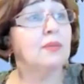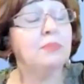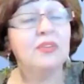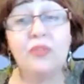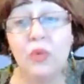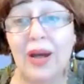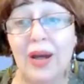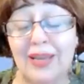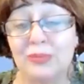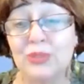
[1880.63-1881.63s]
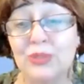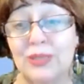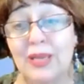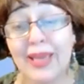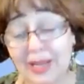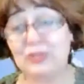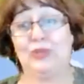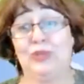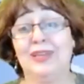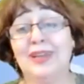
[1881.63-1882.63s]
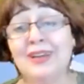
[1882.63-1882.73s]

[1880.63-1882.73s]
Before I was actually,